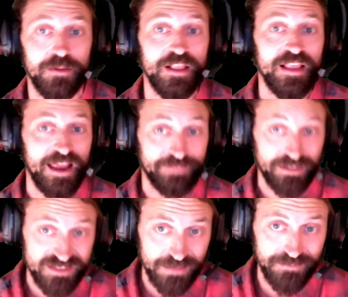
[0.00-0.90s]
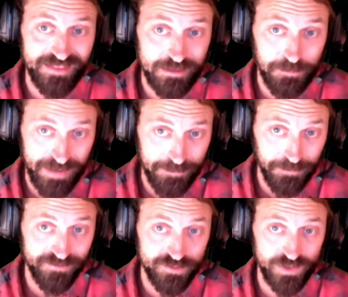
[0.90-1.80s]
If there's something that the
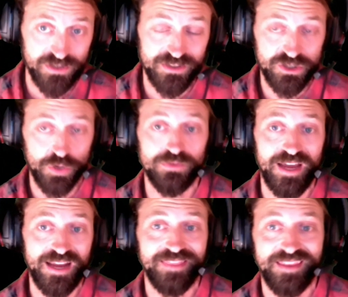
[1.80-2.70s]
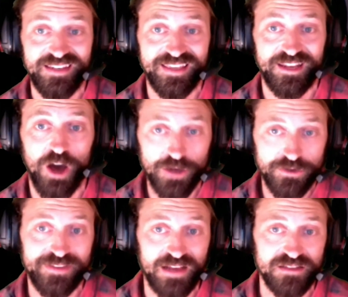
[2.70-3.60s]
people of Switzerland don't like, they need to get
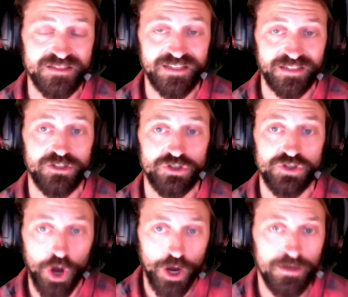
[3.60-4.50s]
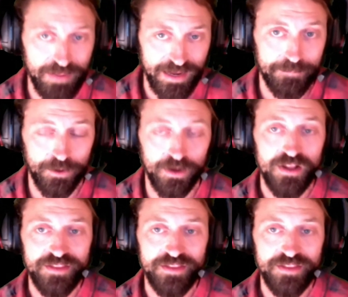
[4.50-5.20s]
100,000 signatures on paper.